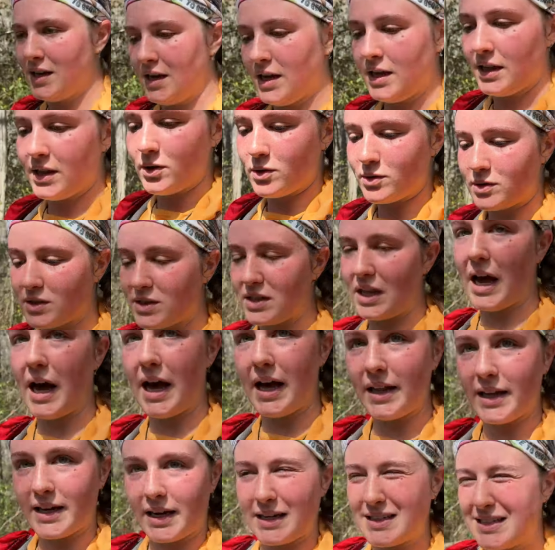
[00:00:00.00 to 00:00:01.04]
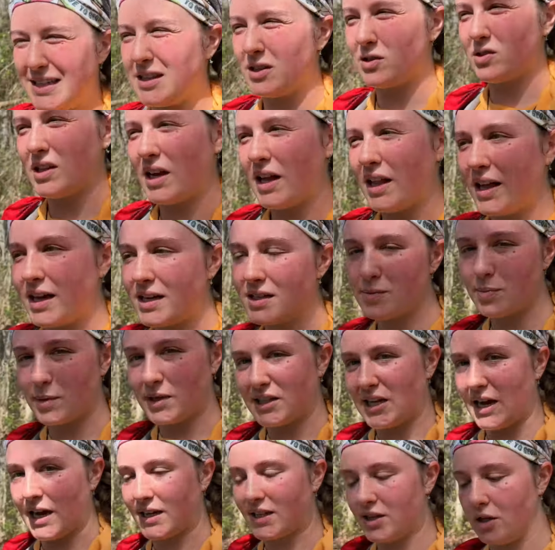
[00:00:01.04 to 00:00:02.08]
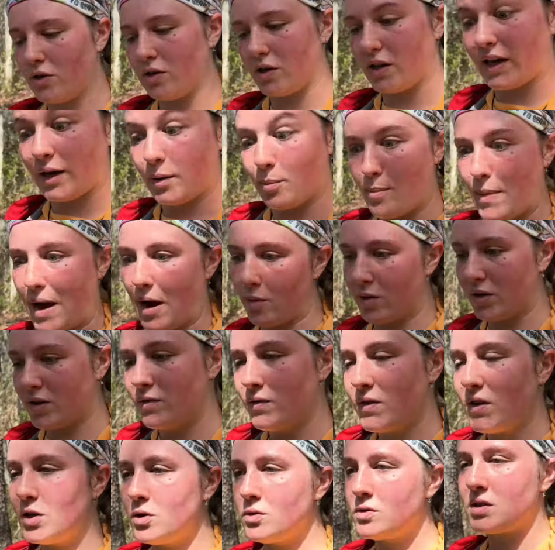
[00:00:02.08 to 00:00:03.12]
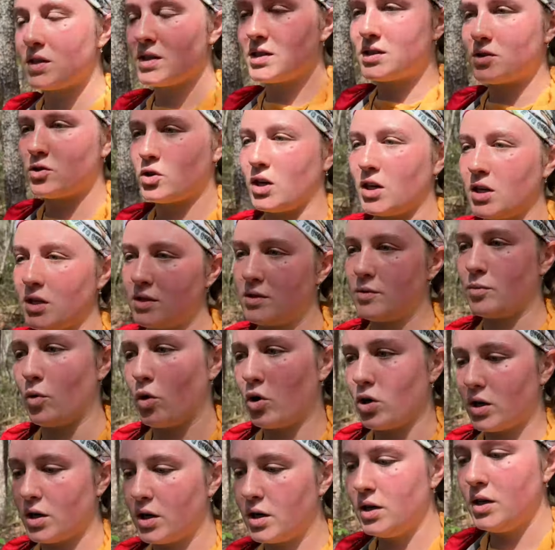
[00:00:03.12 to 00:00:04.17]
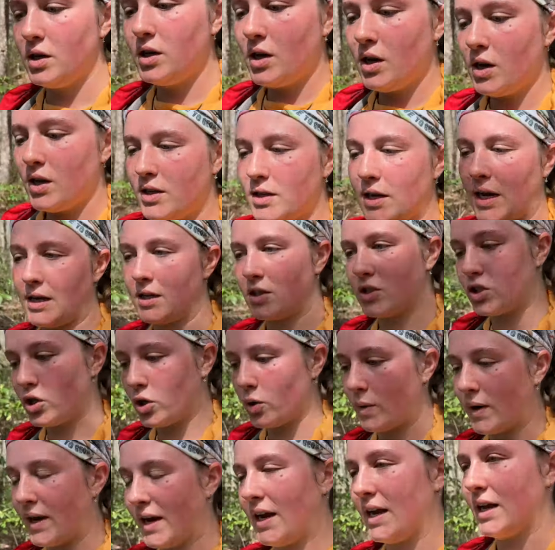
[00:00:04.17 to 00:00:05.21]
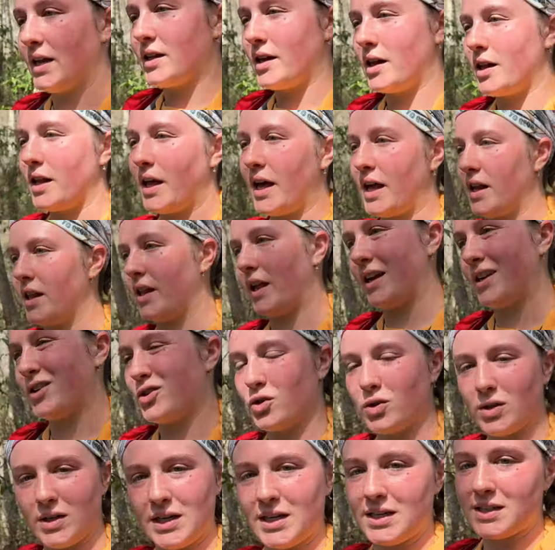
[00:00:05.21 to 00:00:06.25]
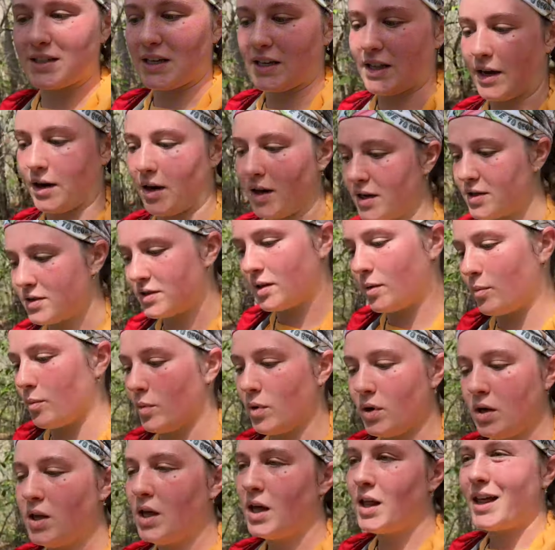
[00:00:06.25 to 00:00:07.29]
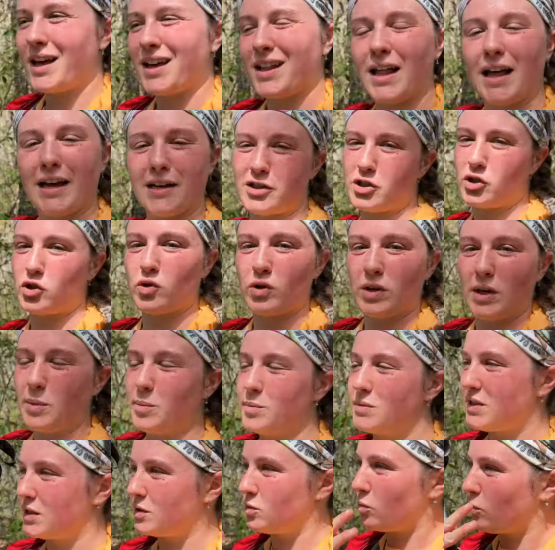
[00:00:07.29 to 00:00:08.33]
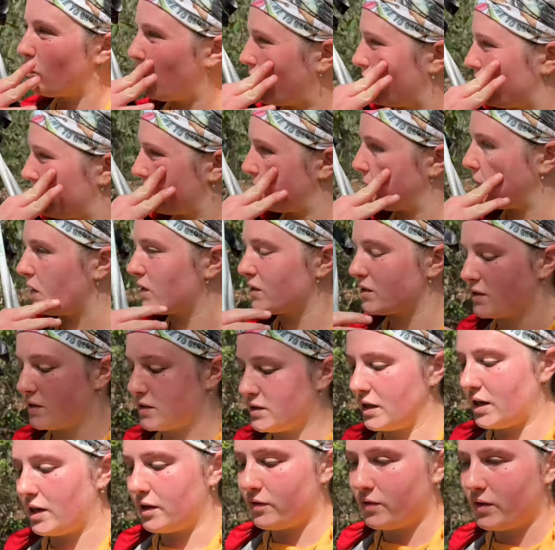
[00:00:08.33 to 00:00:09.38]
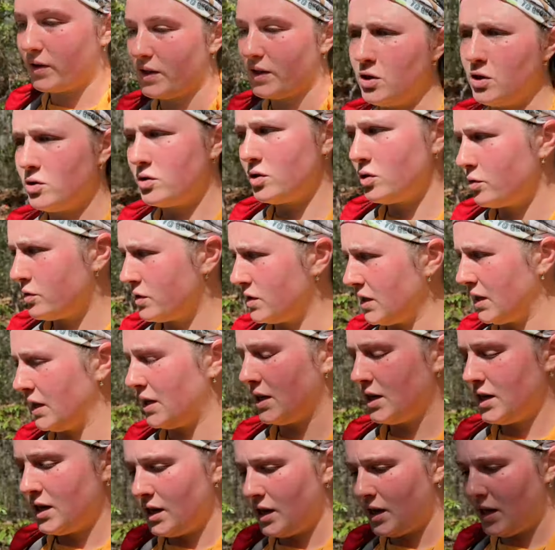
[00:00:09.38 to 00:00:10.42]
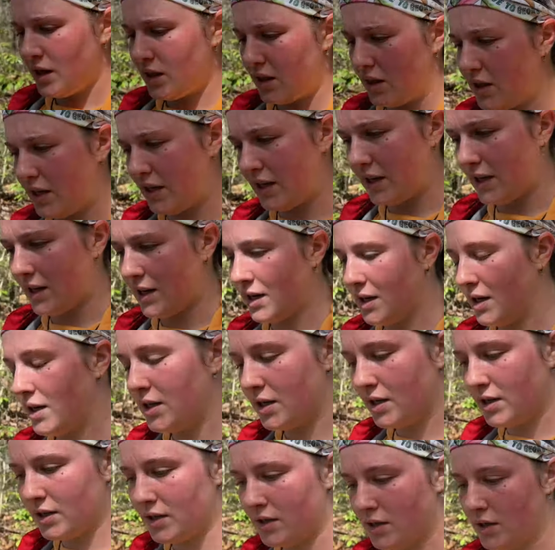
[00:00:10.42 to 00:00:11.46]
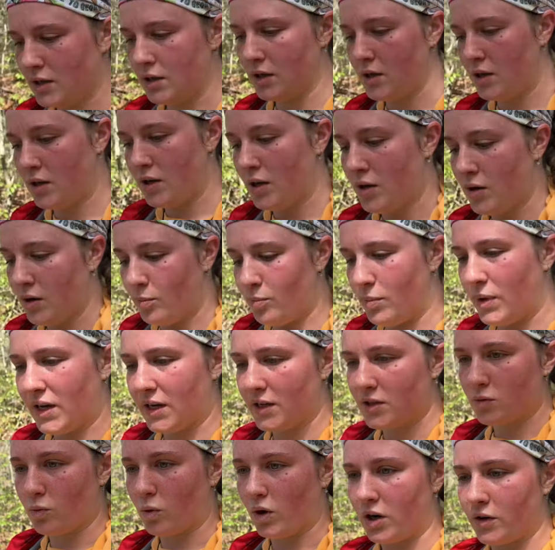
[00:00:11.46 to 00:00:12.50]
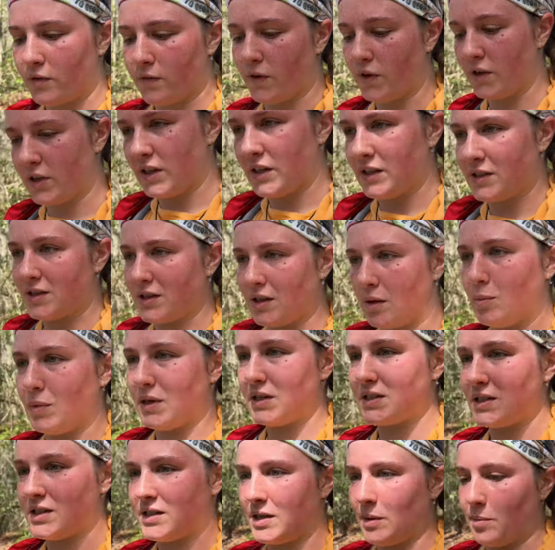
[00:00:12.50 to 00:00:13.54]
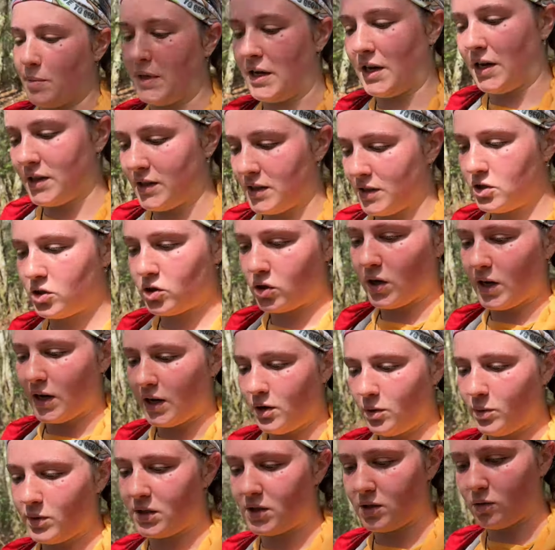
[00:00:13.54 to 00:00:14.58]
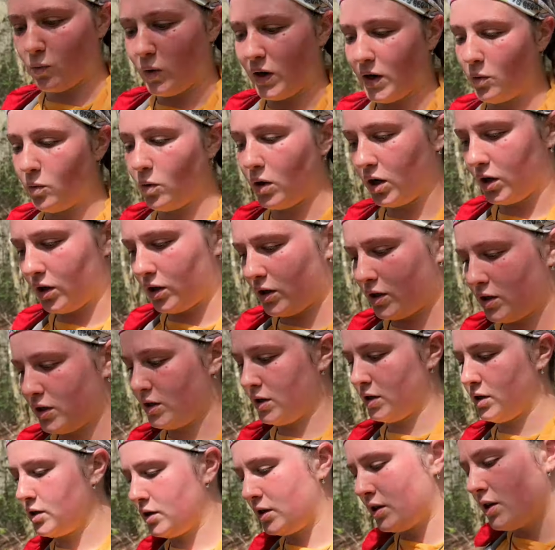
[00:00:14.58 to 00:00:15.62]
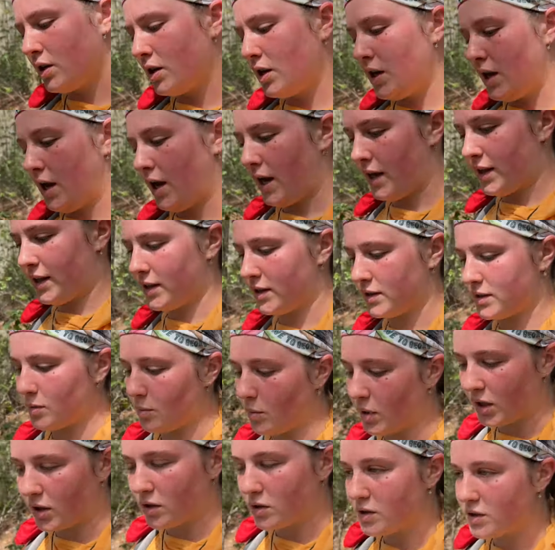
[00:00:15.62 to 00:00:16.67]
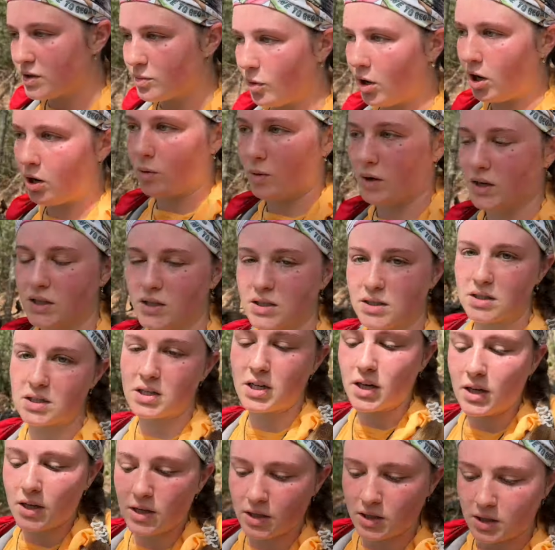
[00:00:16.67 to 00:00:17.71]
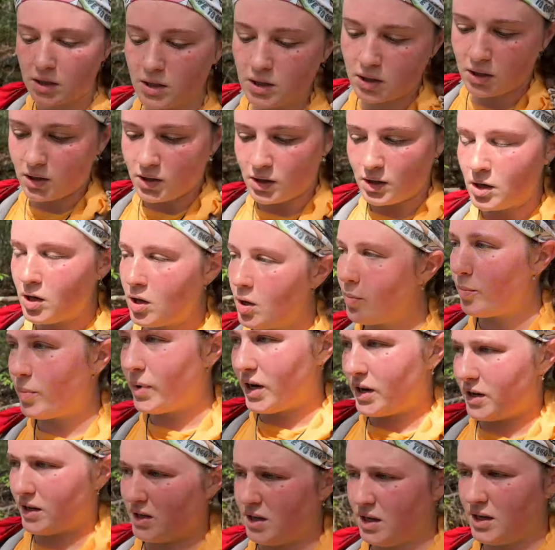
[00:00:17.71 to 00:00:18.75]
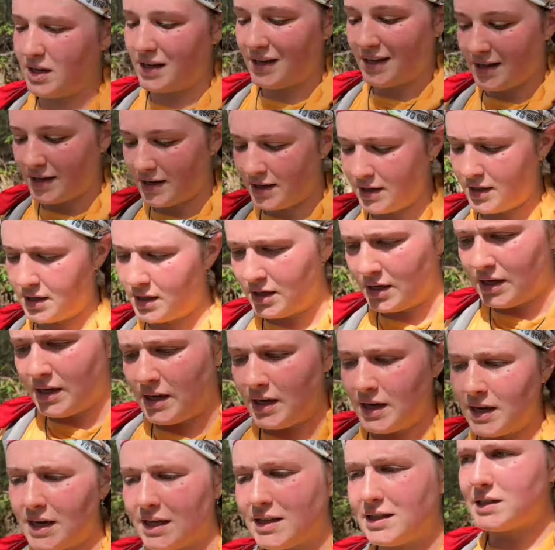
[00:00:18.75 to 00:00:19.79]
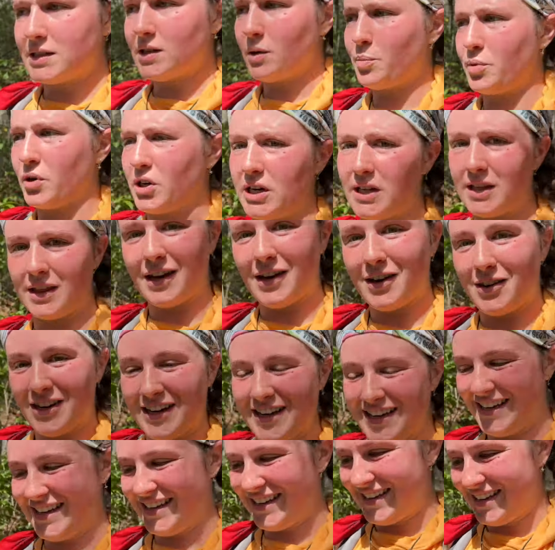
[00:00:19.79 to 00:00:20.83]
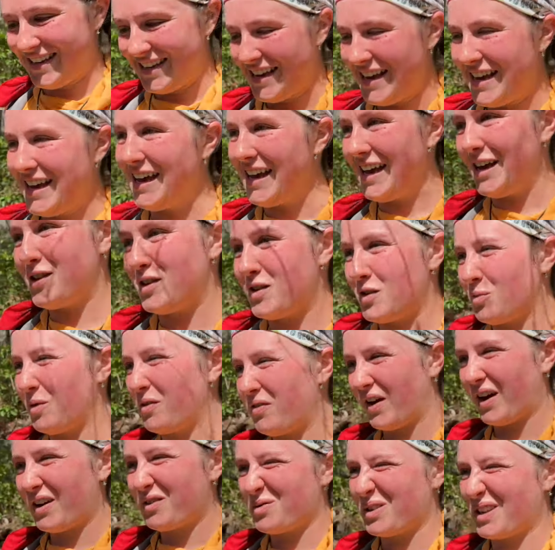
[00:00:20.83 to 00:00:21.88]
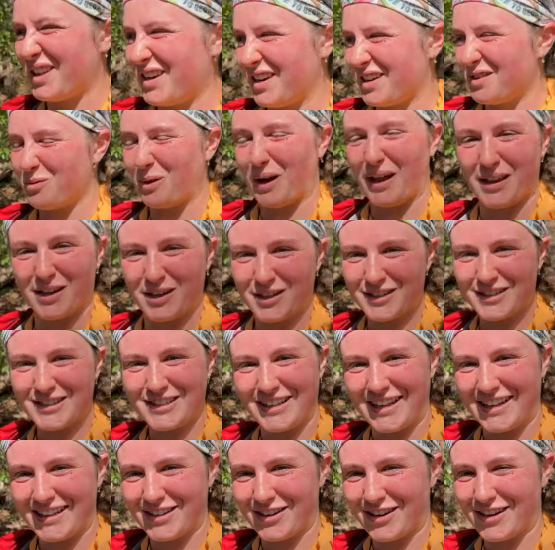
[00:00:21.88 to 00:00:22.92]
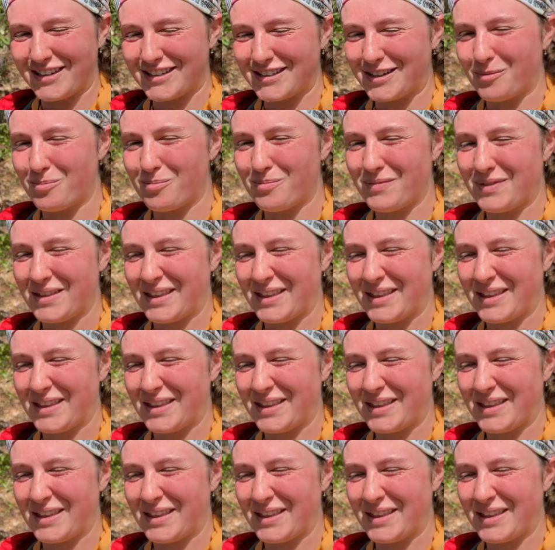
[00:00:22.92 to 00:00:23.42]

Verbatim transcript: there's not, like I said, there's not a lot of spectacular like mountain views. This trail is more nice terrain, a lot of like trees and like some, like a lot of streams and waterfalls and stuff. do see the biggest waterfall east of the Mississippi on this trail, which is Whitewater, and then some other small ones, but it's still pretty though, and we've had really good weather, so that's awesome.